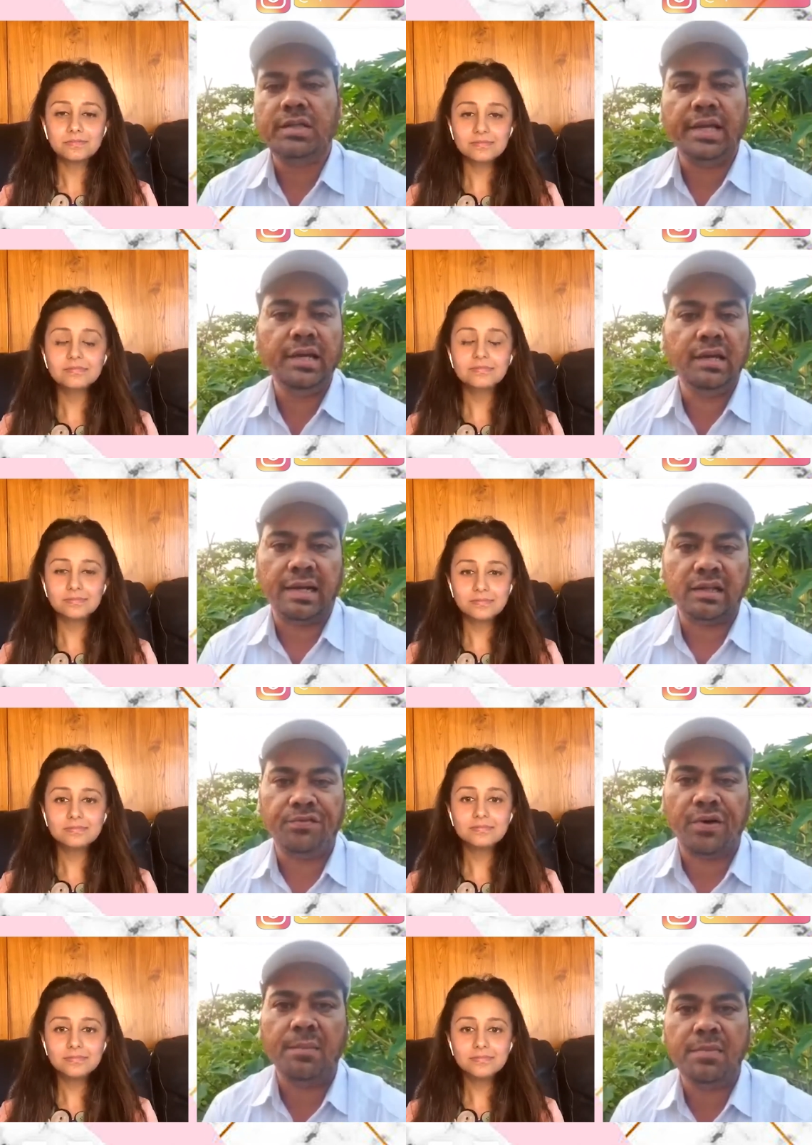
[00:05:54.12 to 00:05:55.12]
Speaker 1: thing at the
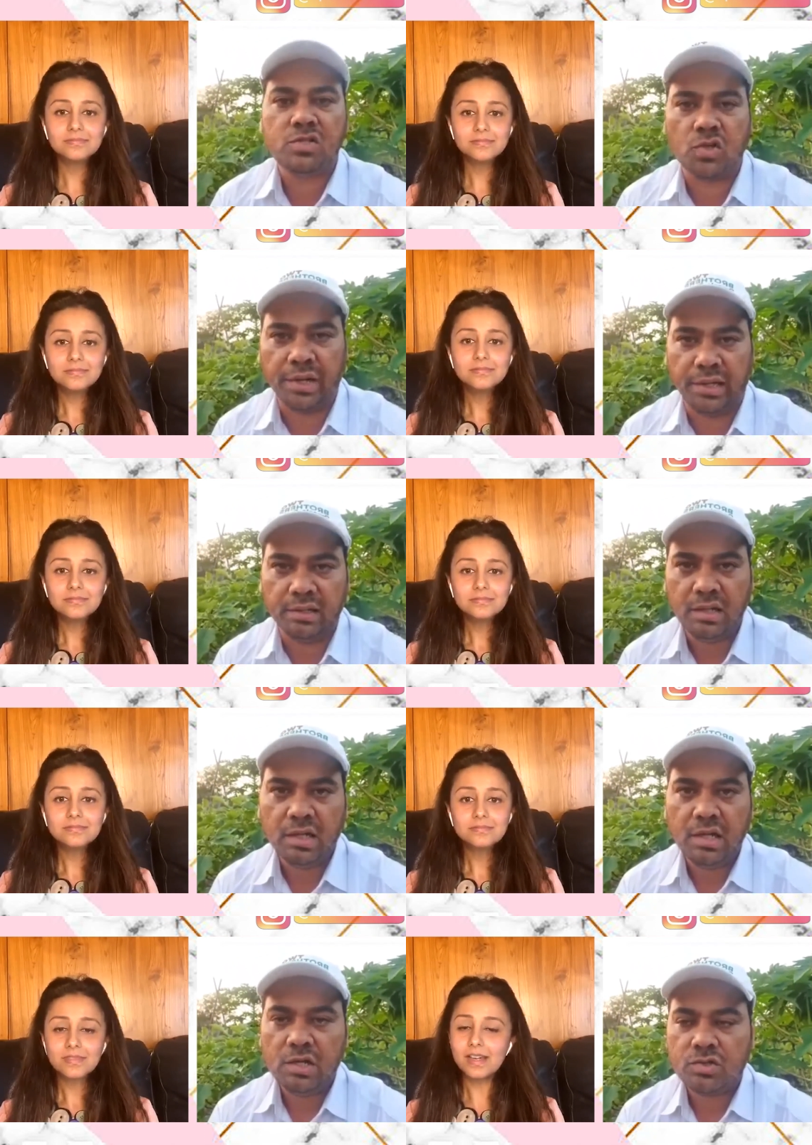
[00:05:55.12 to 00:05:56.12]
farm is soil. Correct.
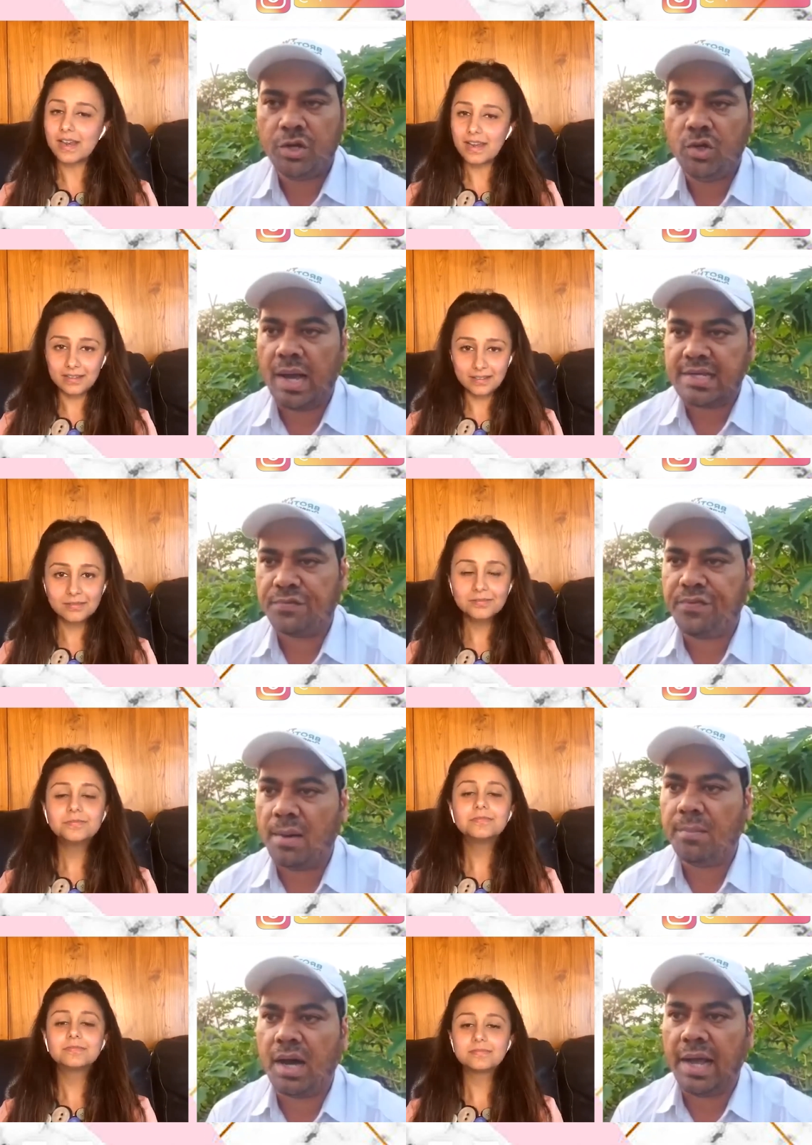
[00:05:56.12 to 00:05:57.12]
So you know, as a
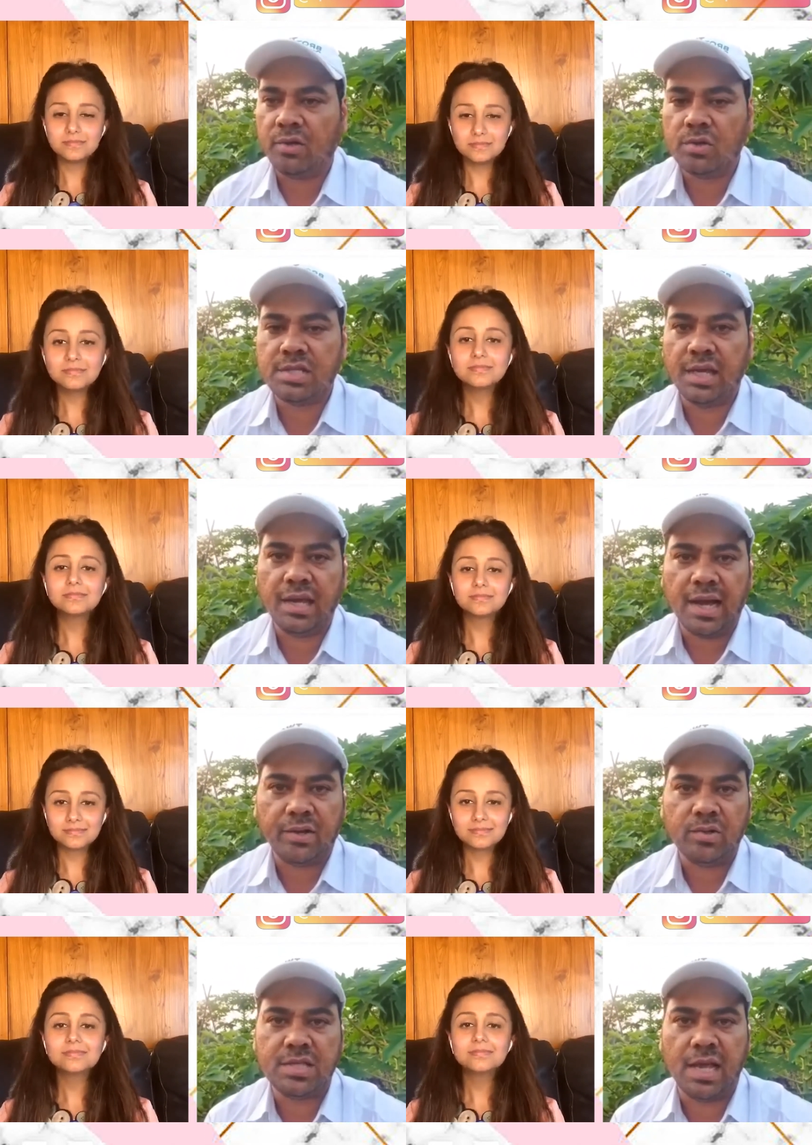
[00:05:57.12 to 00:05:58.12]
farmer, I could say I
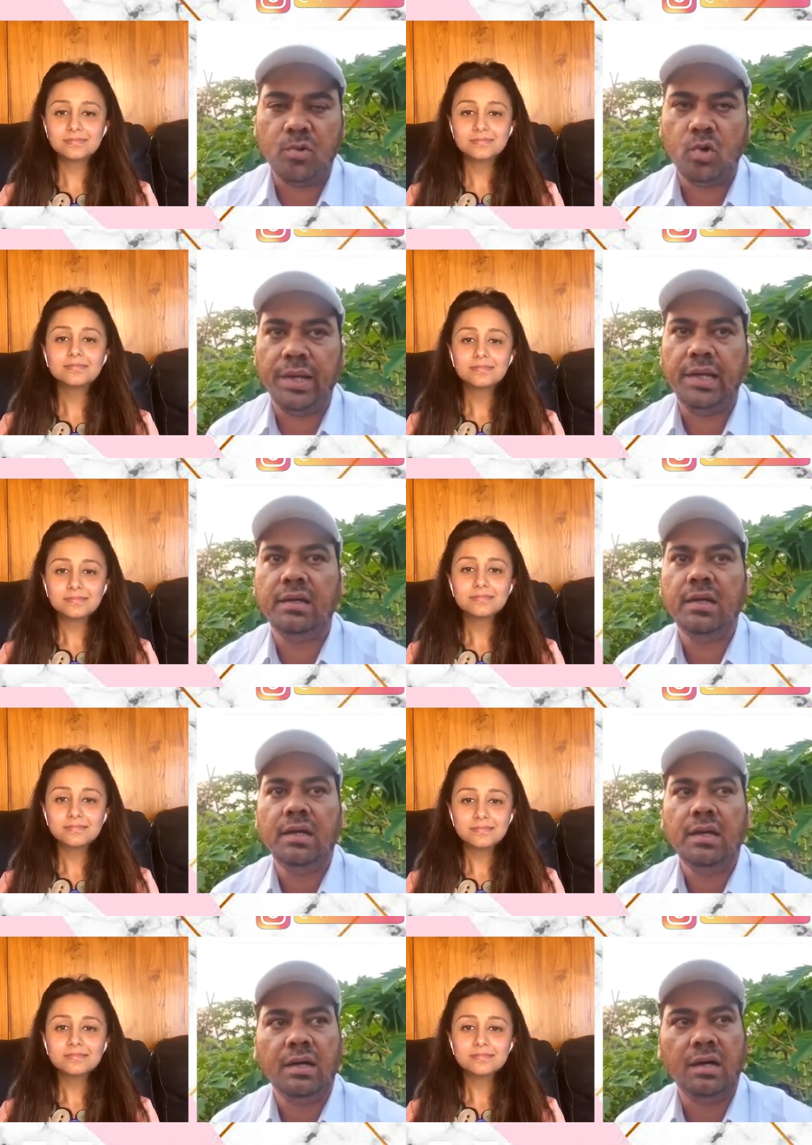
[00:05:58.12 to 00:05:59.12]
could say I'm growing
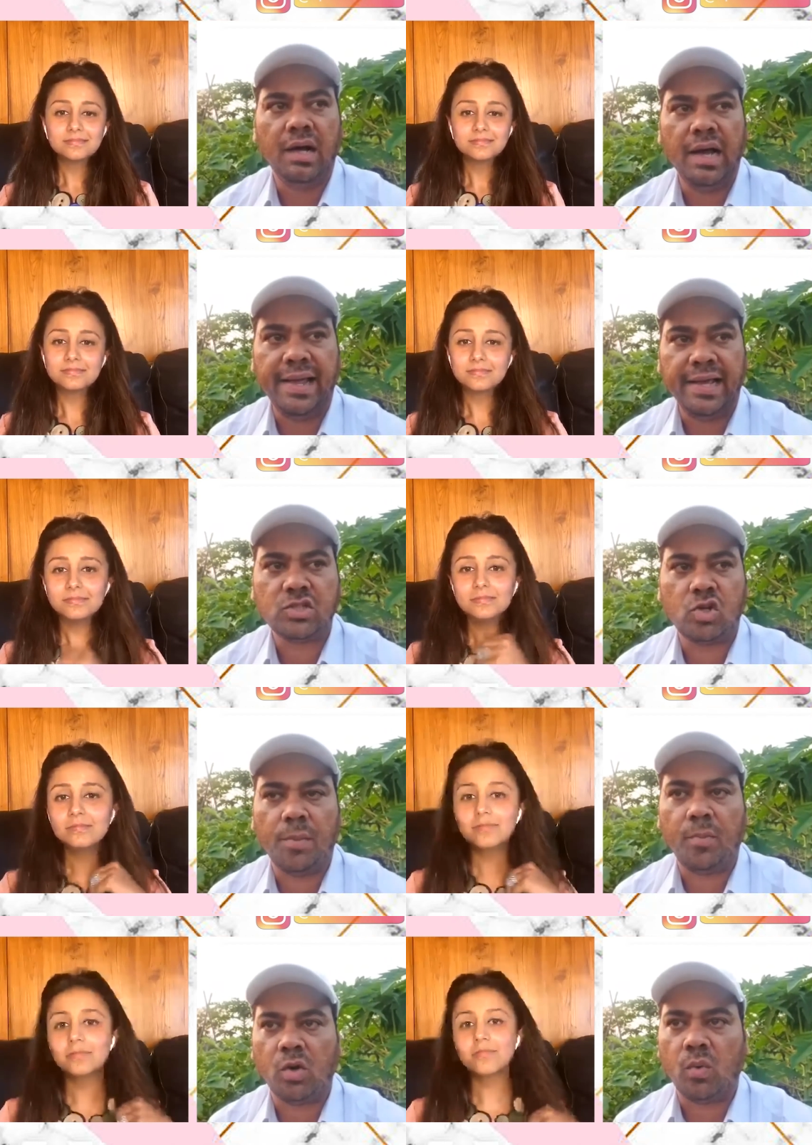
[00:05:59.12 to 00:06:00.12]
uh, an X
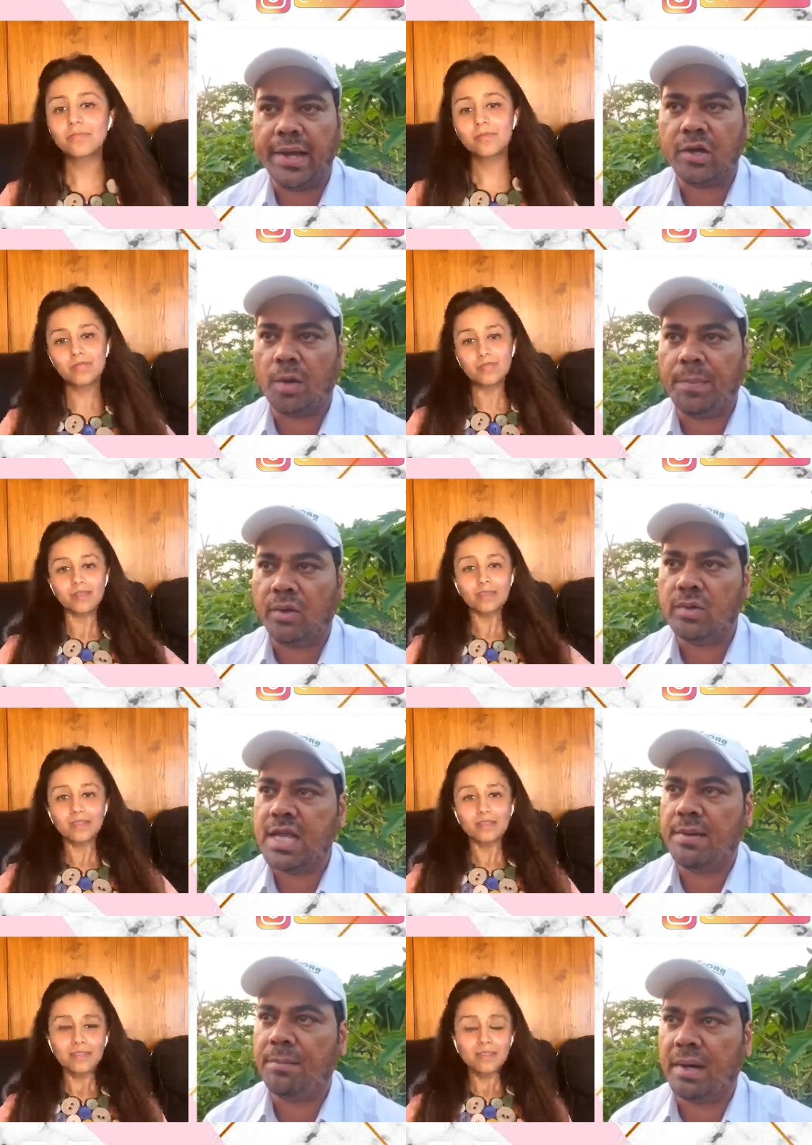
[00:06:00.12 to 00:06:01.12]
crop or a Y crop. I could
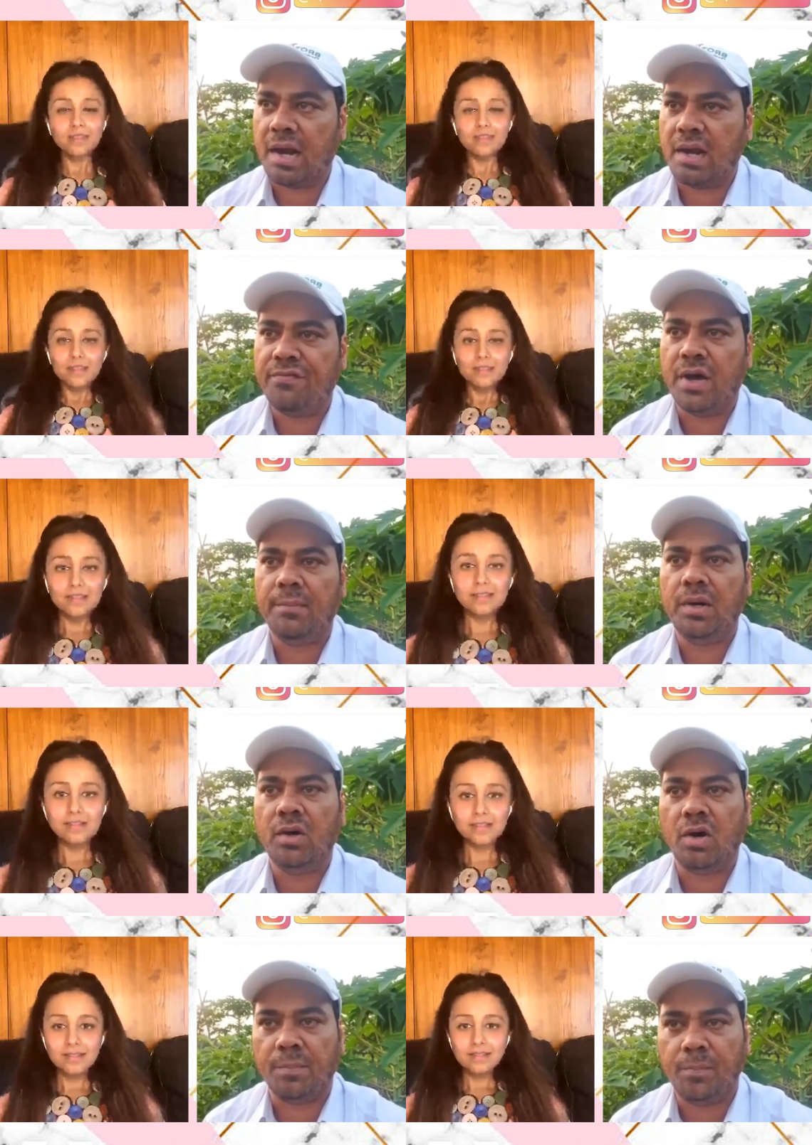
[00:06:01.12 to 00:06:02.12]
say I'm a banana farmer
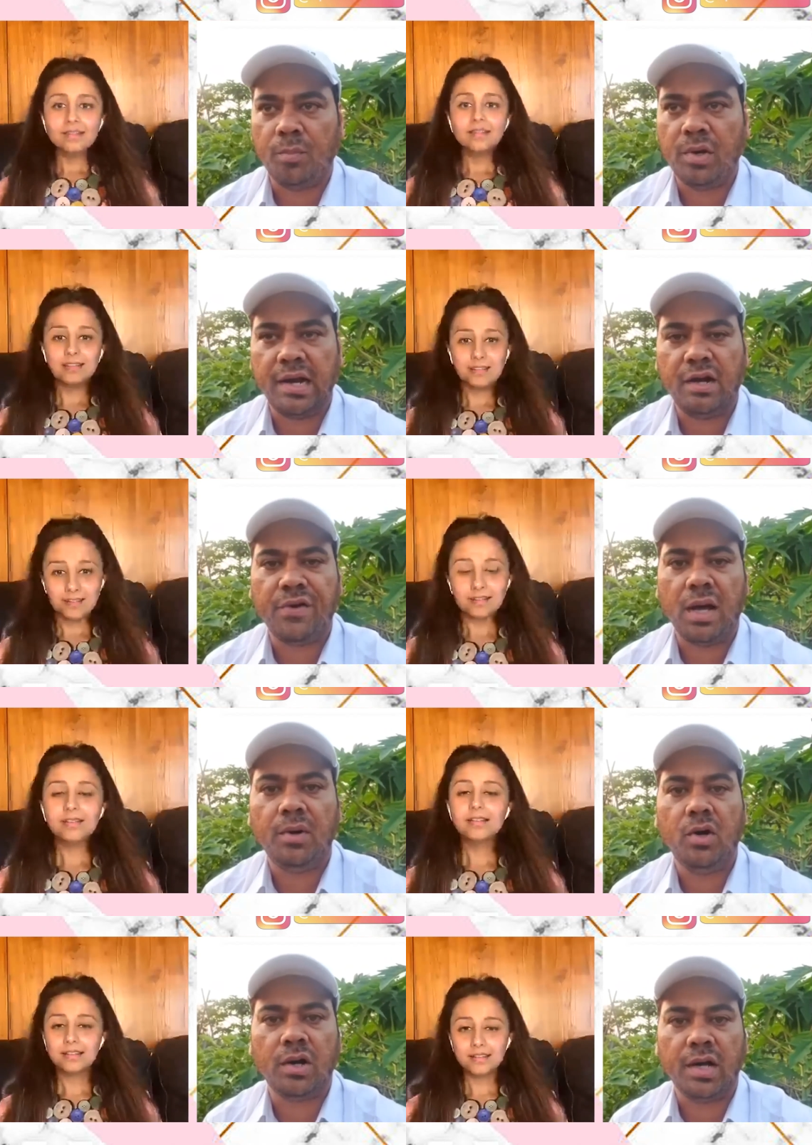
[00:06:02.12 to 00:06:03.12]
or a pomegranate
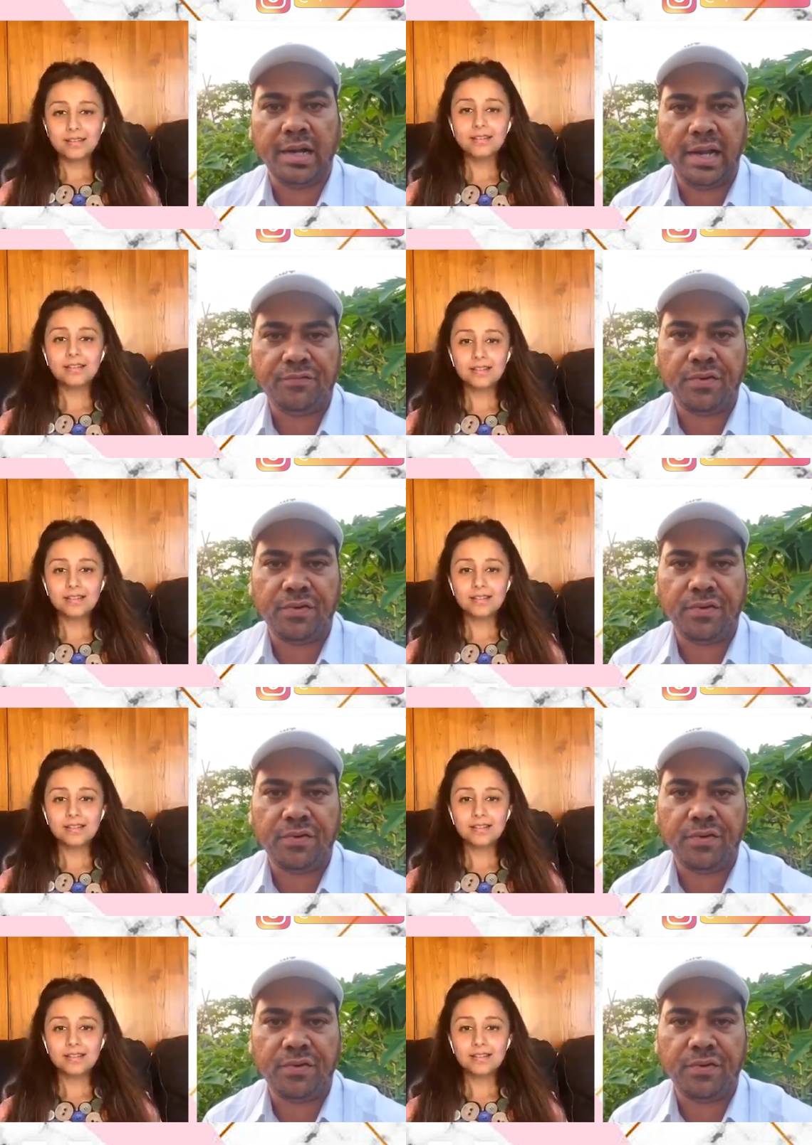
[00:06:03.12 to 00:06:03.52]
farmer or a grape